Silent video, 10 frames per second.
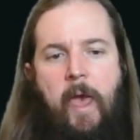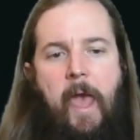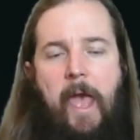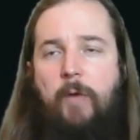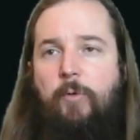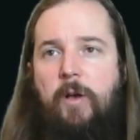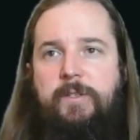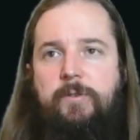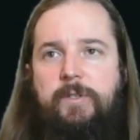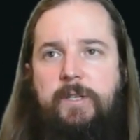And we
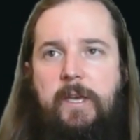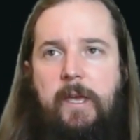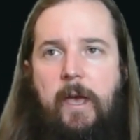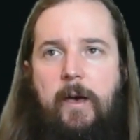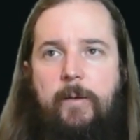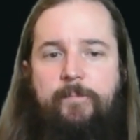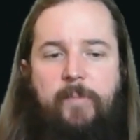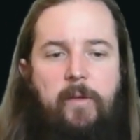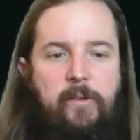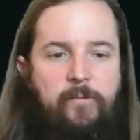also see
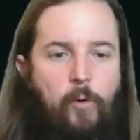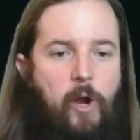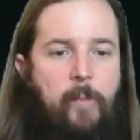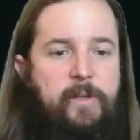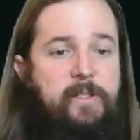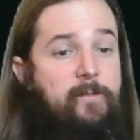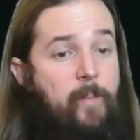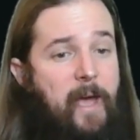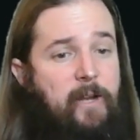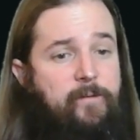the 4 copies of the
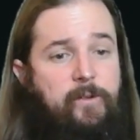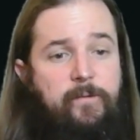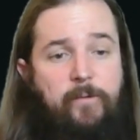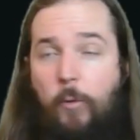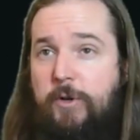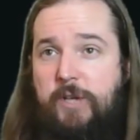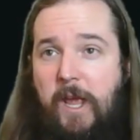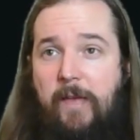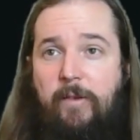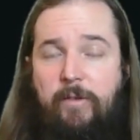Battlefield Forge
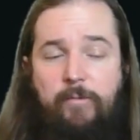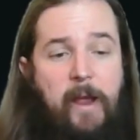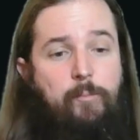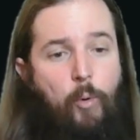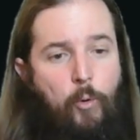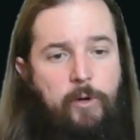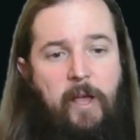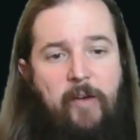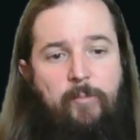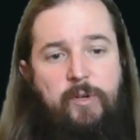and the Thran Portal
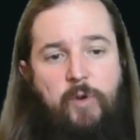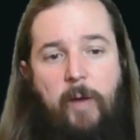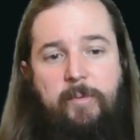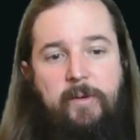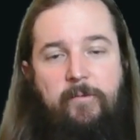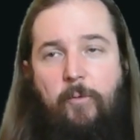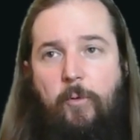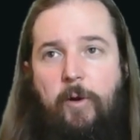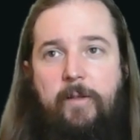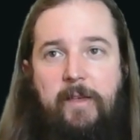have been dropped
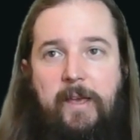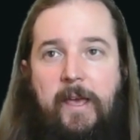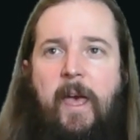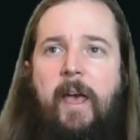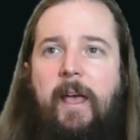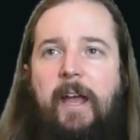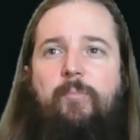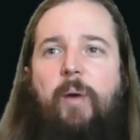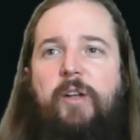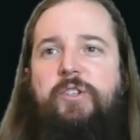for the kind
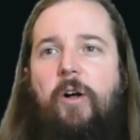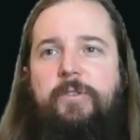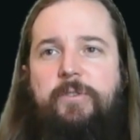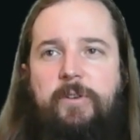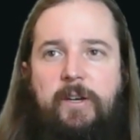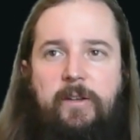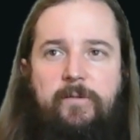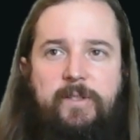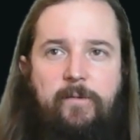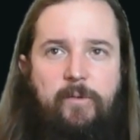of budget
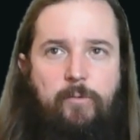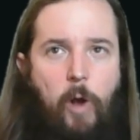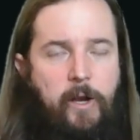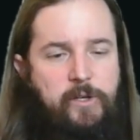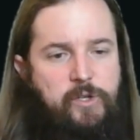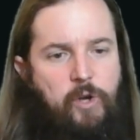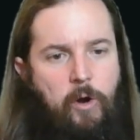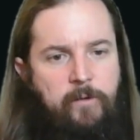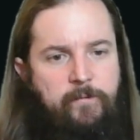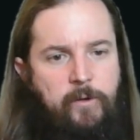alternatives of the Rockish
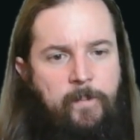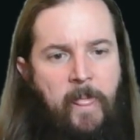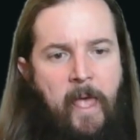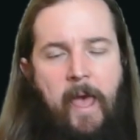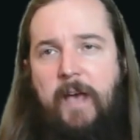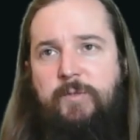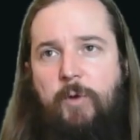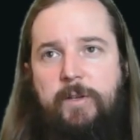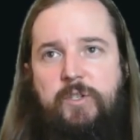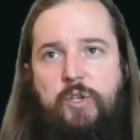Carnival, as
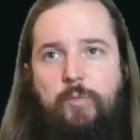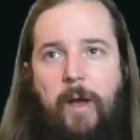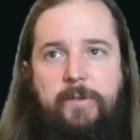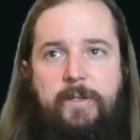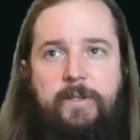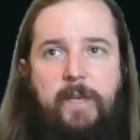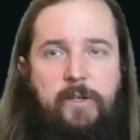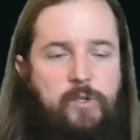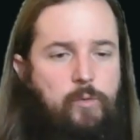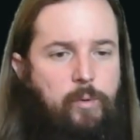well as 2 mountains
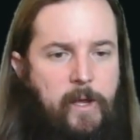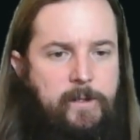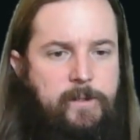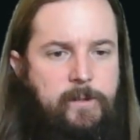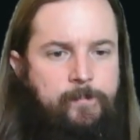and 2 plains.